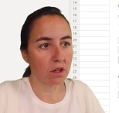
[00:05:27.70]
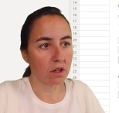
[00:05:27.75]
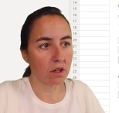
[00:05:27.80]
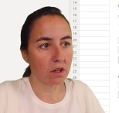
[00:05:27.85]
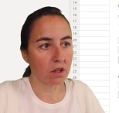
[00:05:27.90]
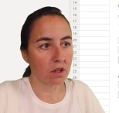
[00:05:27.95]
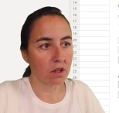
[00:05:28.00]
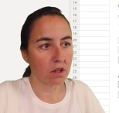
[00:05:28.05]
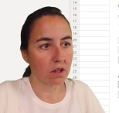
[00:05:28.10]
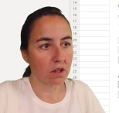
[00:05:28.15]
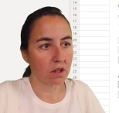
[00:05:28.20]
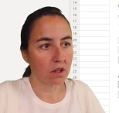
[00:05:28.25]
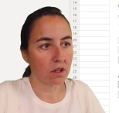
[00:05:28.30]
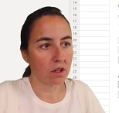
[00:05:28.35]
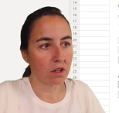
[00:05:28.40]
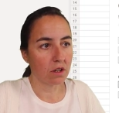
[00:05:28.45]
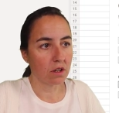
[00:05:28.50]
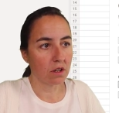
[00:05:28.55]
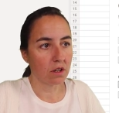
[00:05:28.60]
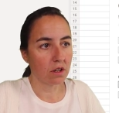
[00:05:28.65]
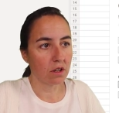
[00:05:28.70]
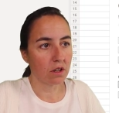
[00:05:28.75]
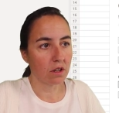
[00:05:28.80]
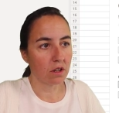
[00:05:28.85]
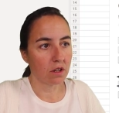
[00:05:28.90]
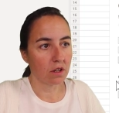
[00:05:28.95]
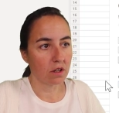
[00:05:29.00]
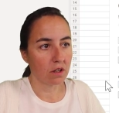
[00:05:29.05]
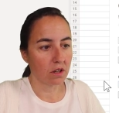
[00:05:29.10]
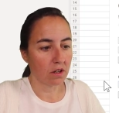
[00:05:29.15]

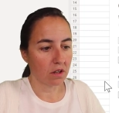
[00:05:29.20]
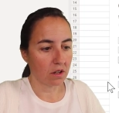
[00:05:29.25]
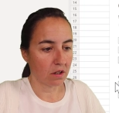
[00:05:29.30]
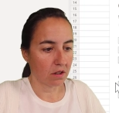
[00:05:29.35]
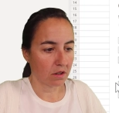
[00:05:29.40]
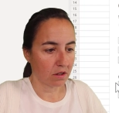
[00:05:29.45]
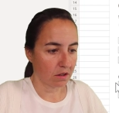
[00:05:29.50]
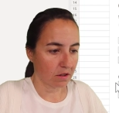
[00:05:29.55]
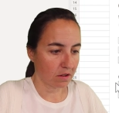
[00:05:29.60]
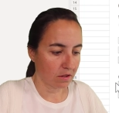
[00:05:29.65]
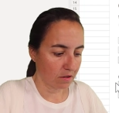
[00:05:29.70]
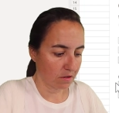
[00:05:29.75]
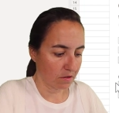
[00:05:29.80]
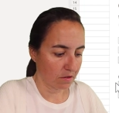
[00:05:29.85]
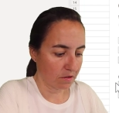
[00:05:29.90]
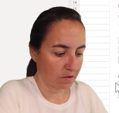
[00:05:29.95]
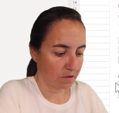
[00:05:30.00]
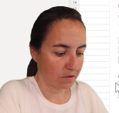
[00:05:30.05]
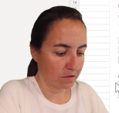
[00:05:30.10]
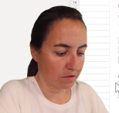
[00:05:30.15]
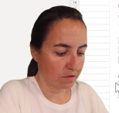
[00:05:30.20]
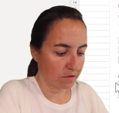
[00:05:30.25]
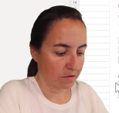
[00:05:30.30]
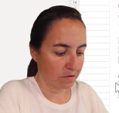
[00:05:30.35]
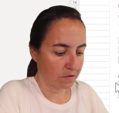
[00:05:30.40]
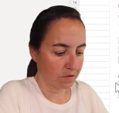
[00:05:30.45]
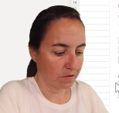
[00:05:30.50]
[no speech]